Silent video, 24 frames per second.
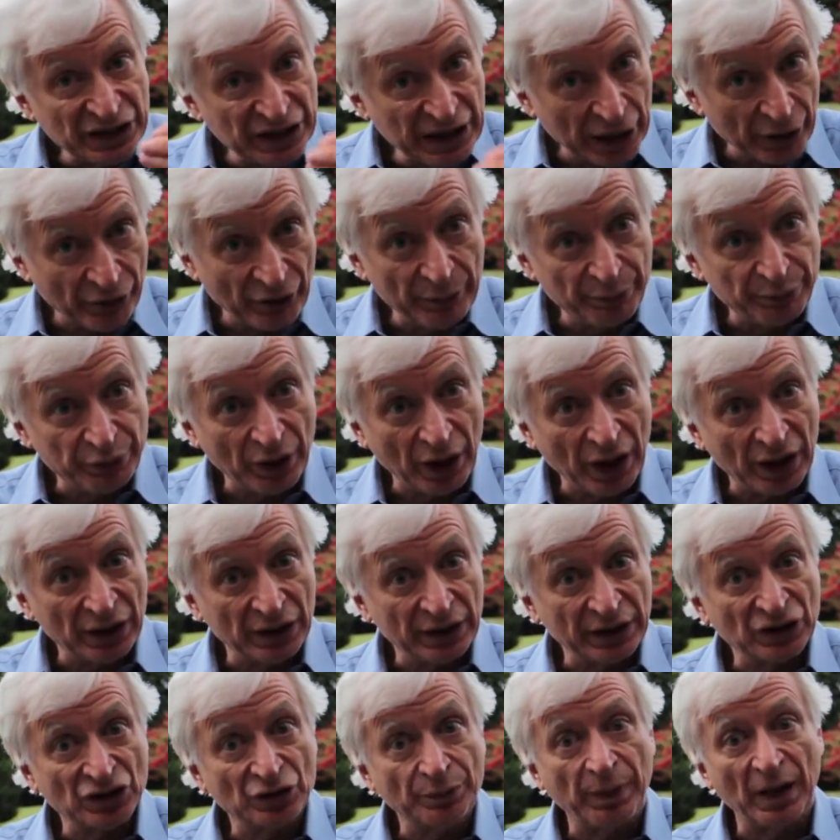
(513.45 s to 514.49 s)
dairy
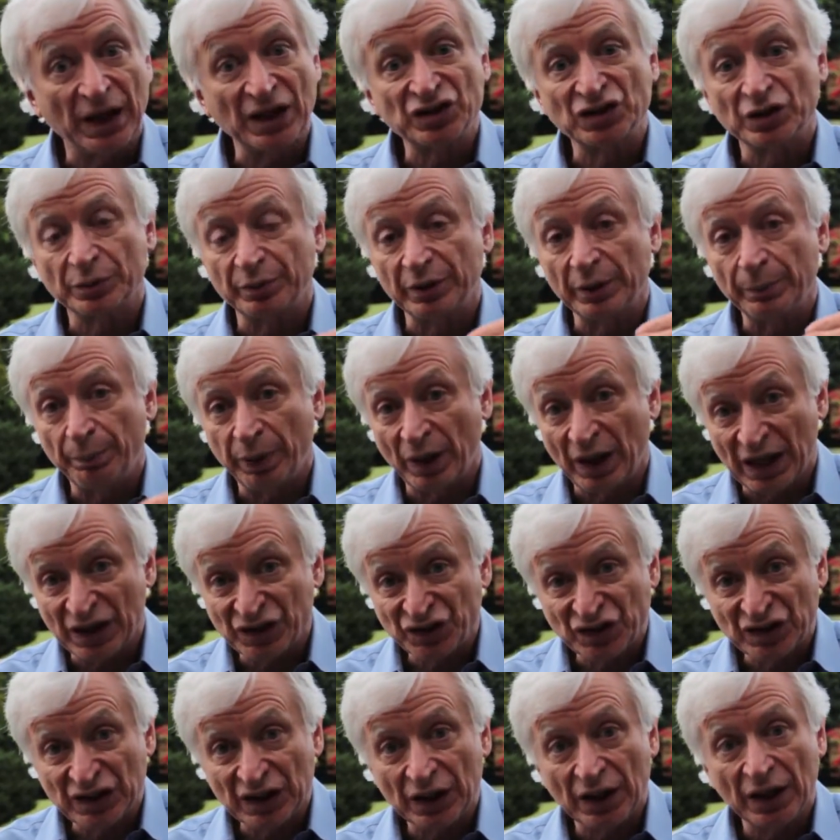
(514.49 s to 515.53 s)
products, possibly
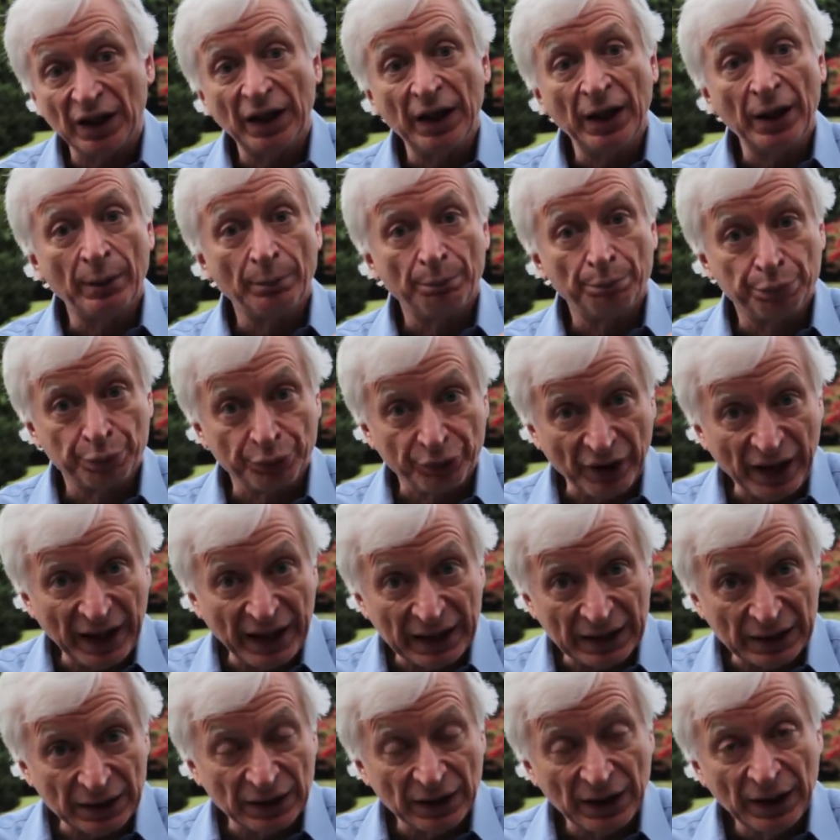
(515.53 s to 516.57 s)
pasta,
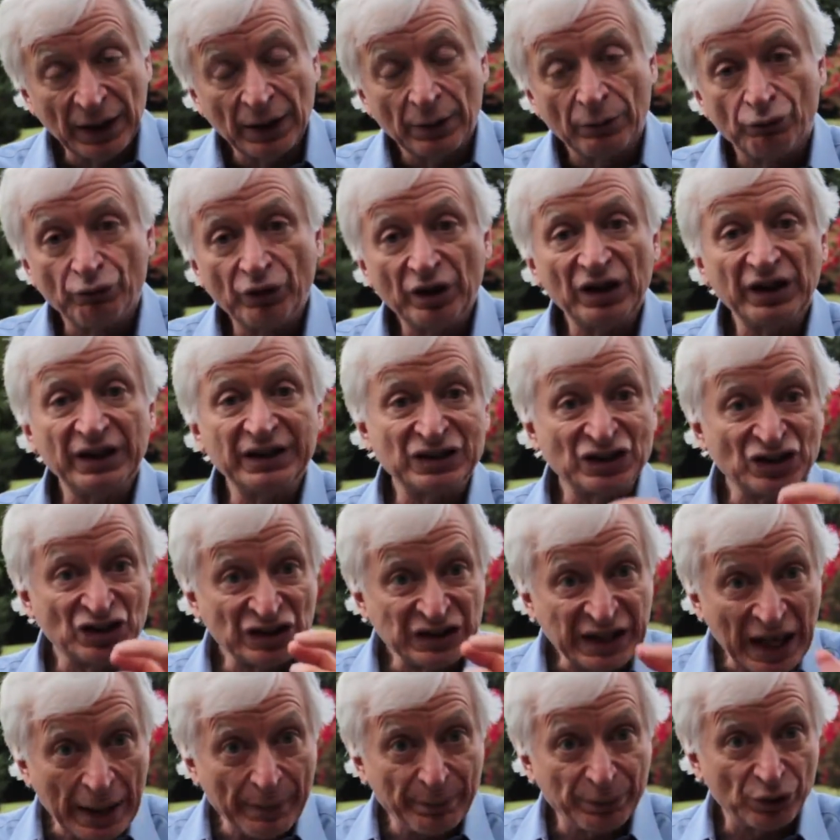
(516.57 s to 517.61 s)
bread, really
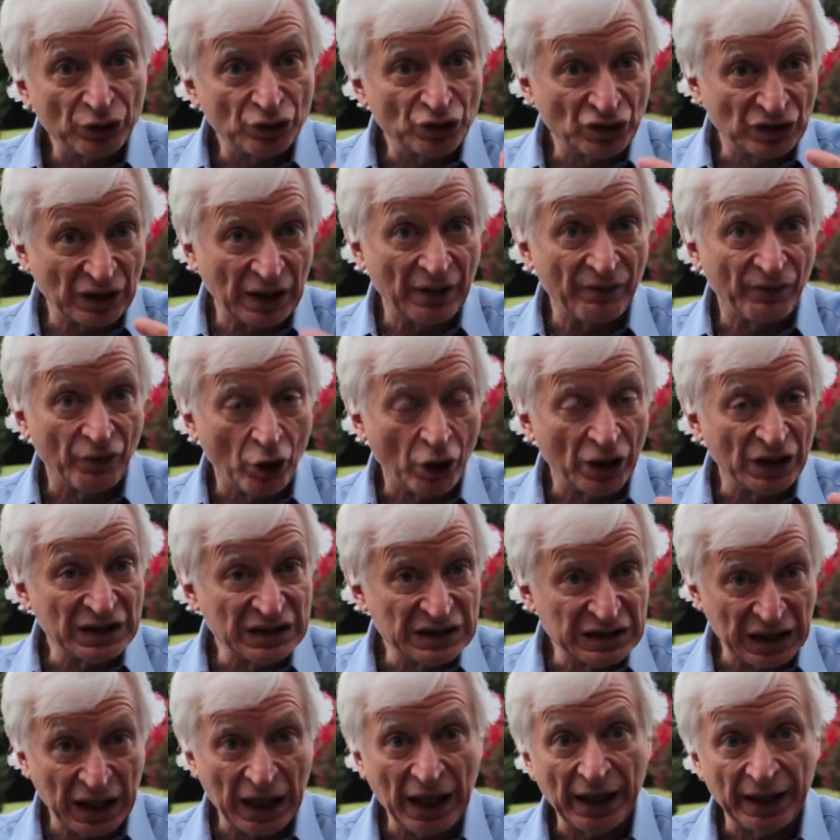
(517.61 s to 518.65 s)
staples of our
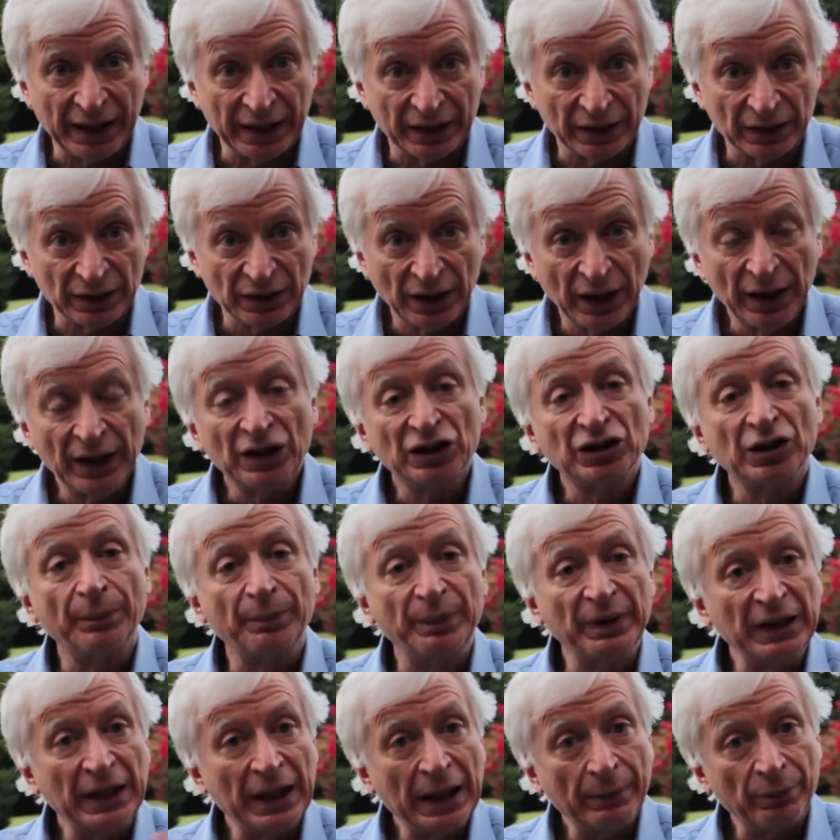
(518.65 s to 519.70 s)
diet to
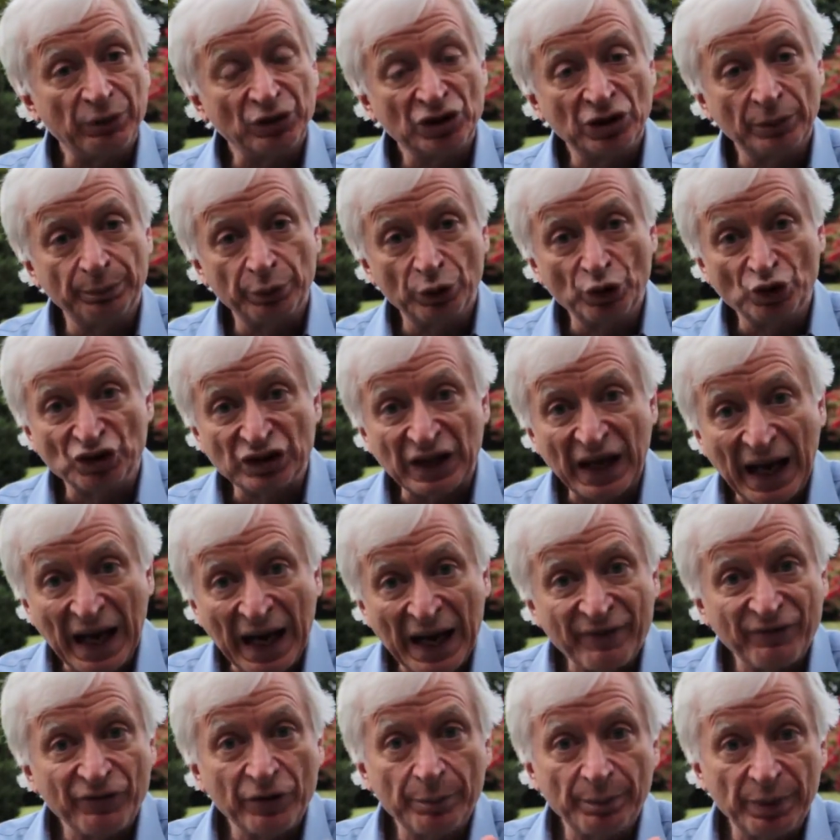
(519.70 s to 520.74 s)
be able to boost
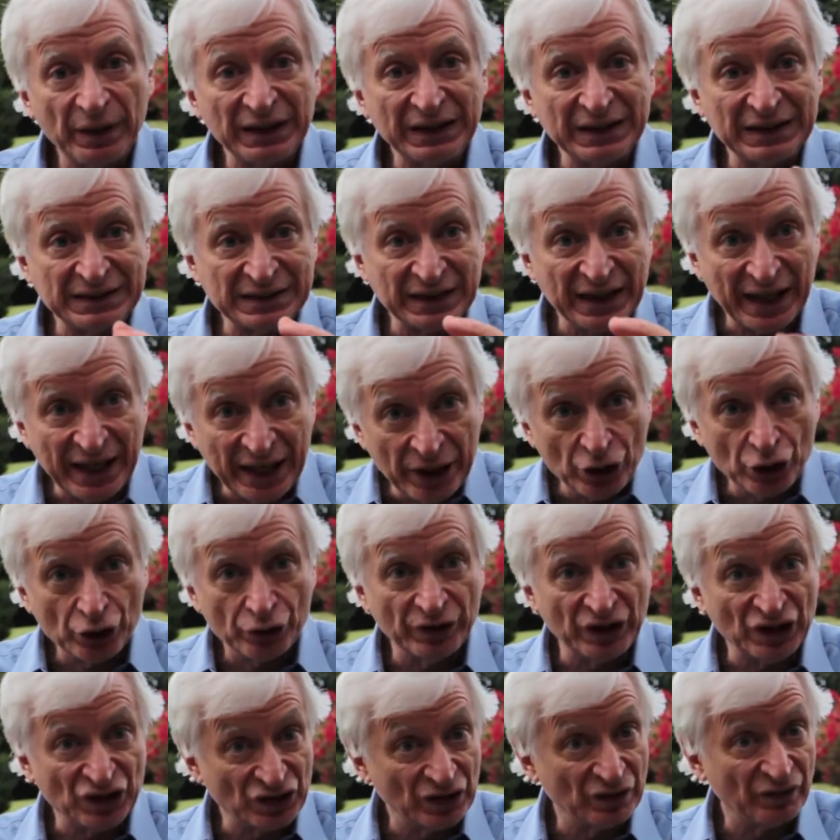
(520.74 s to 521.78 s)
everybody's
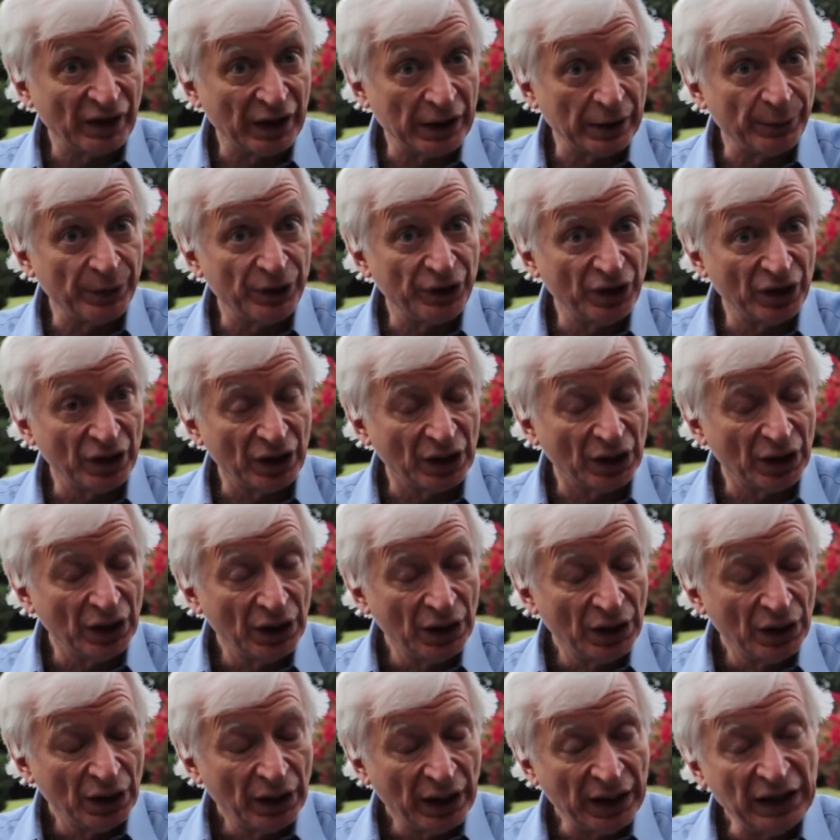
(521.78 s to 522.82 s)
increase in vitamin D.
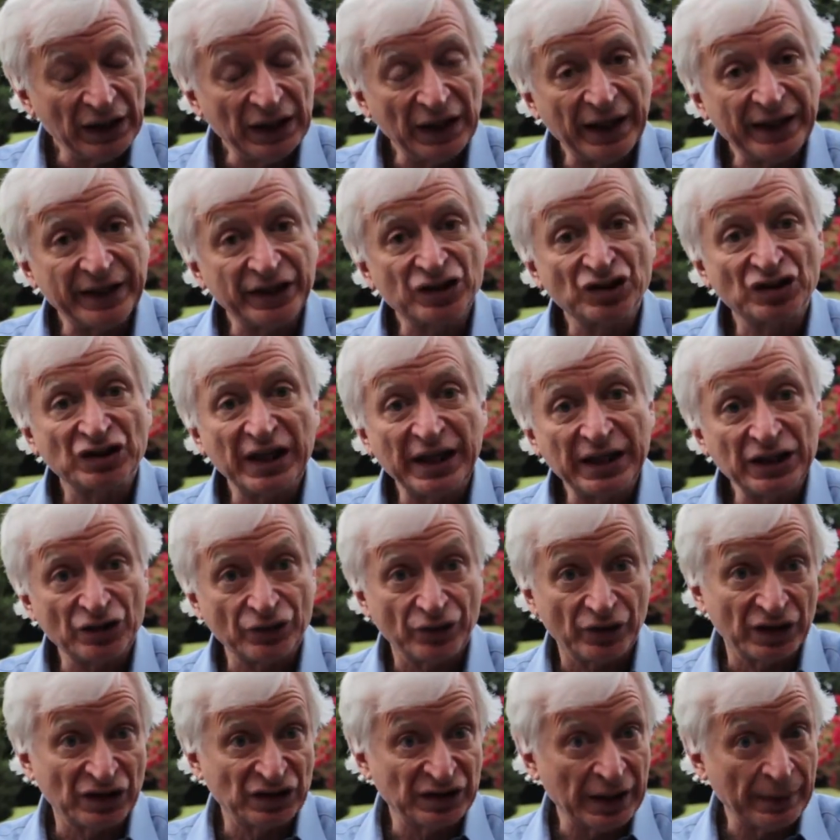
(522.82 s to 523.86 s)
In the United States,
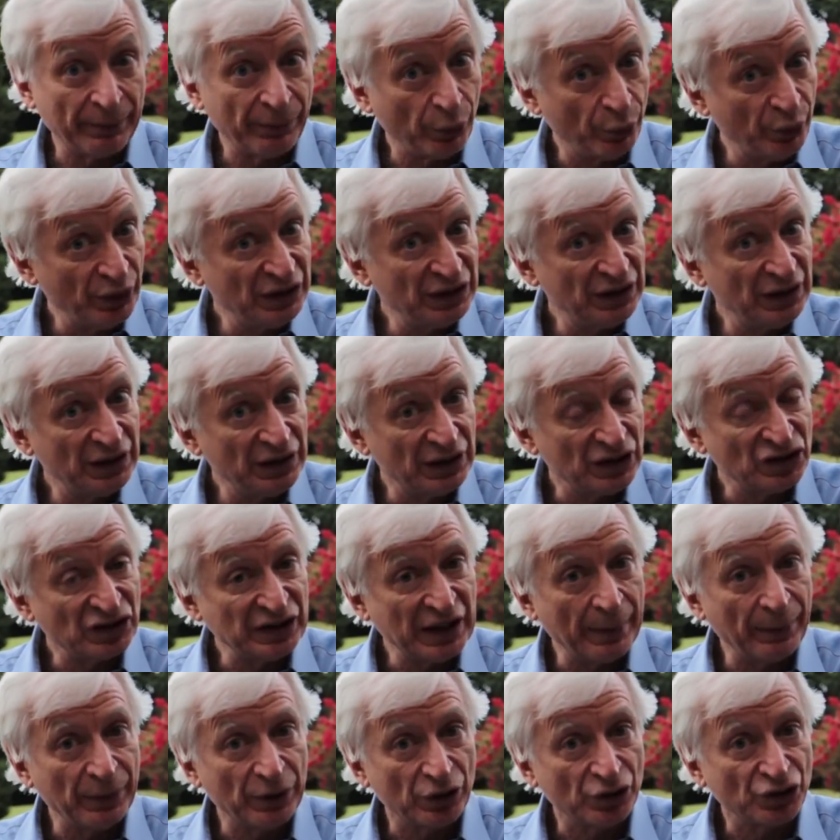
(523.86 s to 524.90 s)
for example, we did the
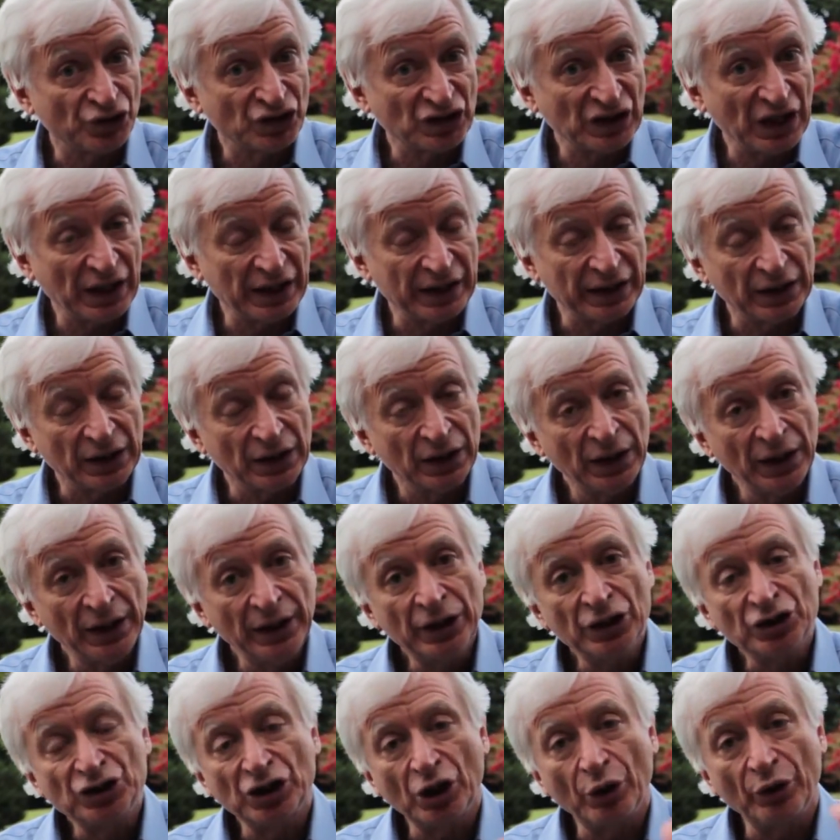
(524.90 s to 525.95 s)
seminal study
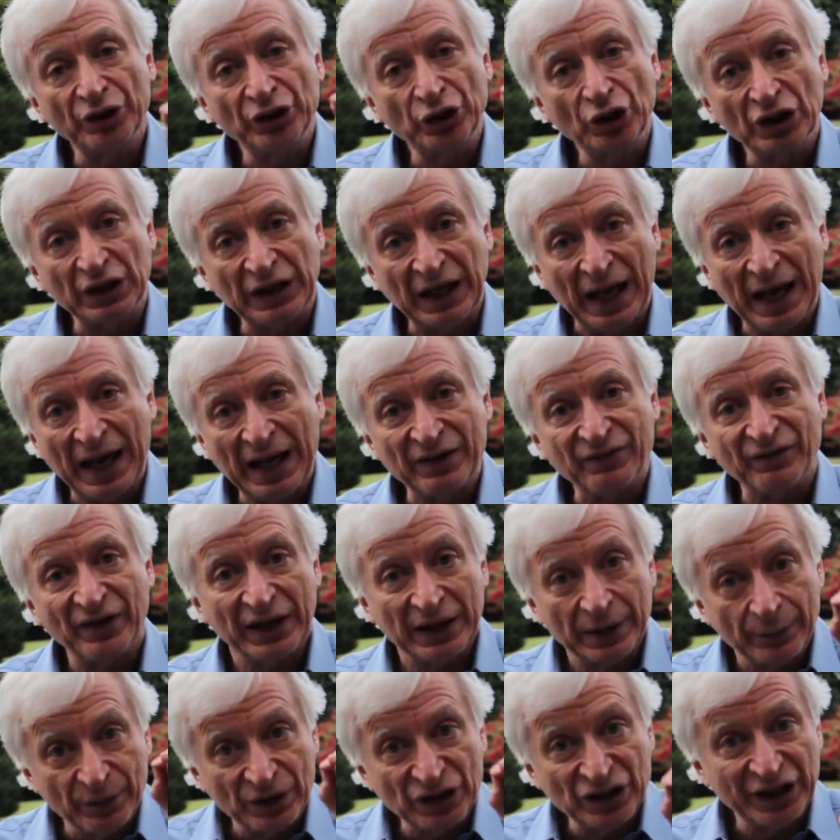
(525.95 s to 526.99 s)
showing you could add
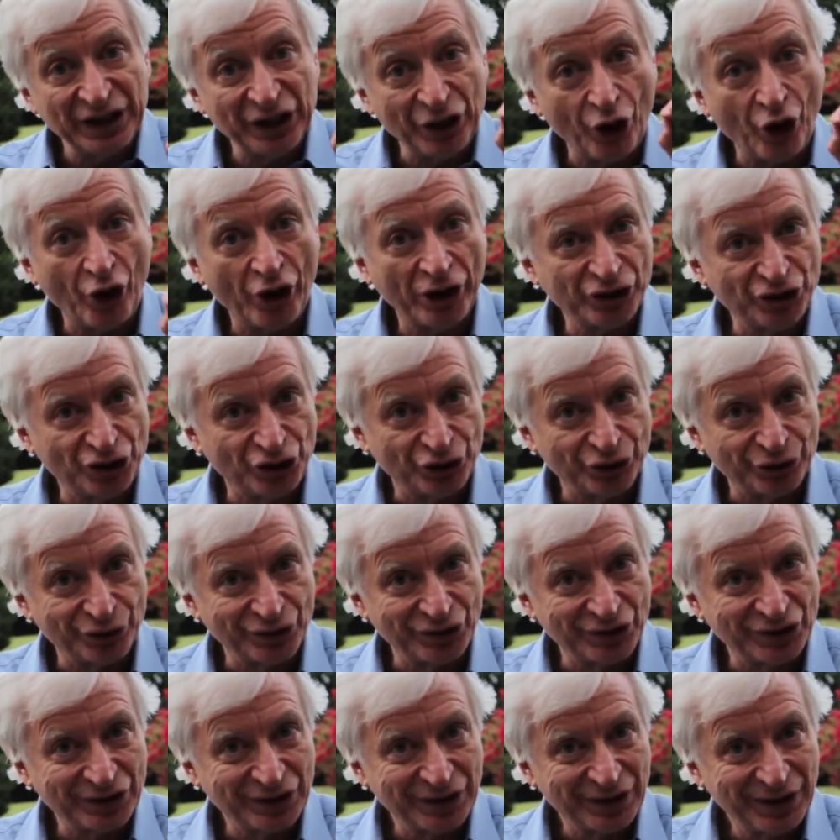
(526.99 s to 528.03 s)
vitamin D to orange
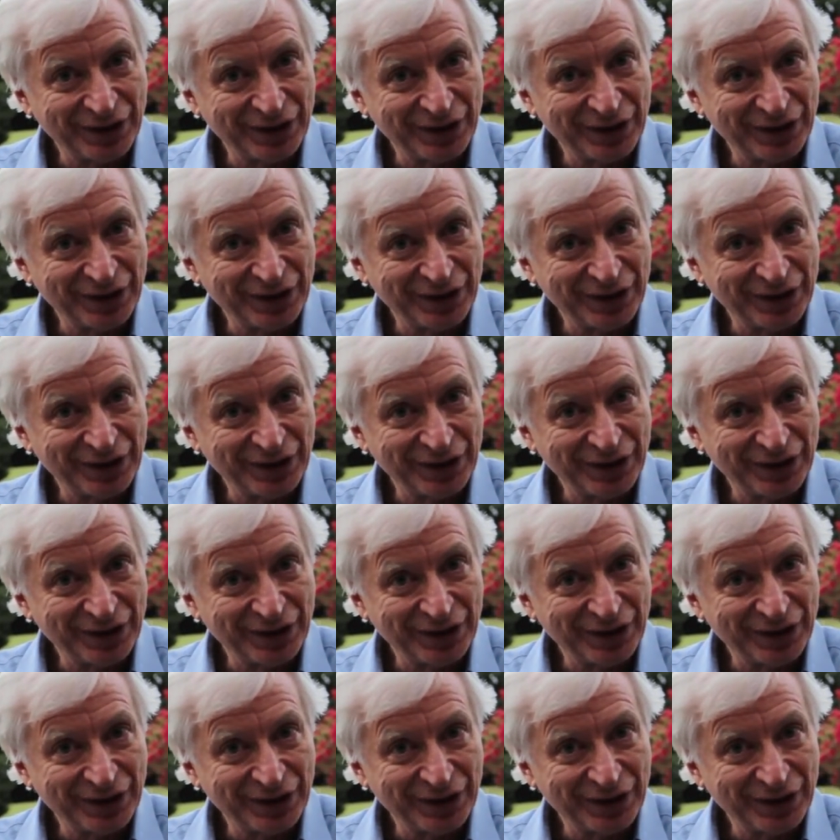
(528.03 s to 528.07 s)
juice,